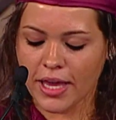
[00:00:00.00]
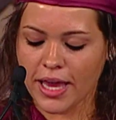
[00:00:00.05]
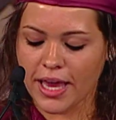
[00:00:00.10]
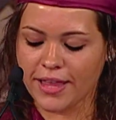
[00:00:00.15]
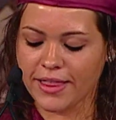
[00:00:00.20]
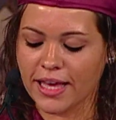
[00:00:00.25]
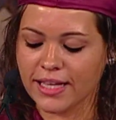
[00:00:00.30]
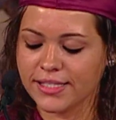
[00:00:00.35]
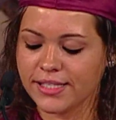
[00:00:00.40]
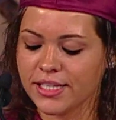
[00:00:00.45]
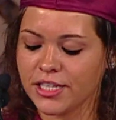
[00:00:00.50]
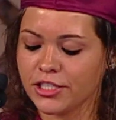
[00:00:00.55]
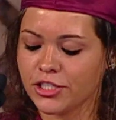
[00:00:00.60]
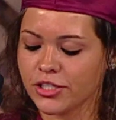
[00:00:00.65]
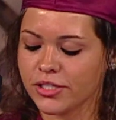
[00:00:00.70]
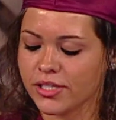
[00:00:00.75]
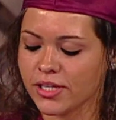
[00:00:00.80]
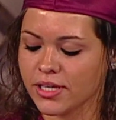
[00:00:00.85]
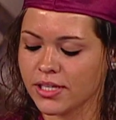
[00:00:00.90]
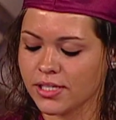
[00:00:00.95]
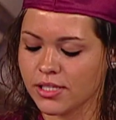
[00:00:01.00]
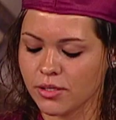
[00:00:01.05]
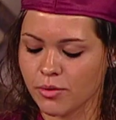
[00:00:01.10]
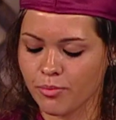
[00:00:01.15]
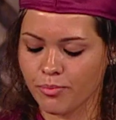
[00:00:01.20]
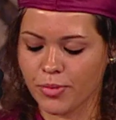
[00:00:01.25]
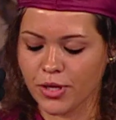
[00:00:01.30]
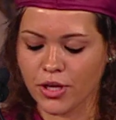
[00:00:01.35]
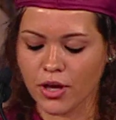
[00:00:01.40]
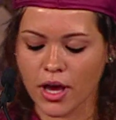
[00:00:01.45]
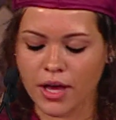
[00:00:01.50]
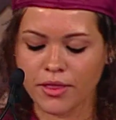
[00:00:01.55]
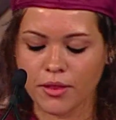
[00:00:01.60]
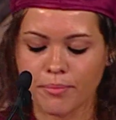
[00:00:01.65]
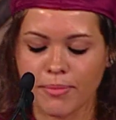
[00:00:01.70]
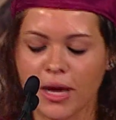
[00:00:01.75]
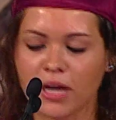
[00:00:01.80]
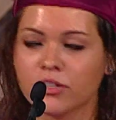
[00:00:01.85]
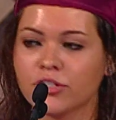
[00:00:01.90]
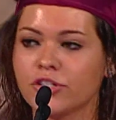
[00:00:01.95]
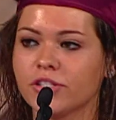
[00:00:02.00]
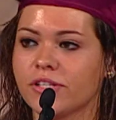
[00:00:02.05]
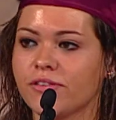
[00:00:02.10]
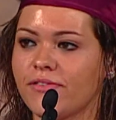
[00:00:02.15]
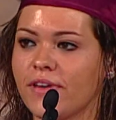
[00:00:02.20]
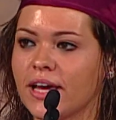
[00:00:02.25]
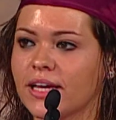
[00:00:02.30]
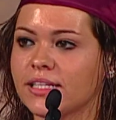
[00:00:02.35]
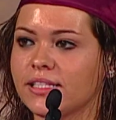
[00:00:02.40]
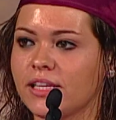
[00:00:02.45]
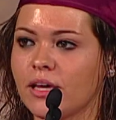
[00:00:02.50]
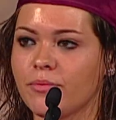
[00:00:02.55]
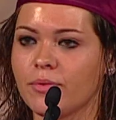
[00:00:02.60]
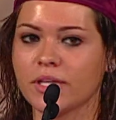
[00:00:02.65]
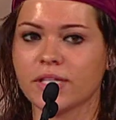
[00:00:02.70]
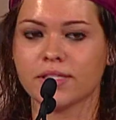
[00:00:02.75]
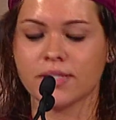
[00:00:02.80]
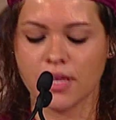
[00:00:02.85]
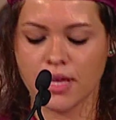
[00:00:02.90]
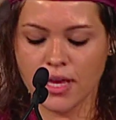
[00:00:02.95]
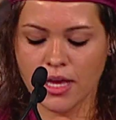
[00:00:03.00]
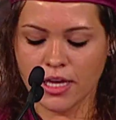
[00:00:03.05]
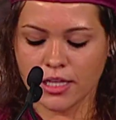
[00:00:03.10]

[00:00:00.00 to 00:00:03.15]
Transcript: and that teaches us beyond the boundaries of academics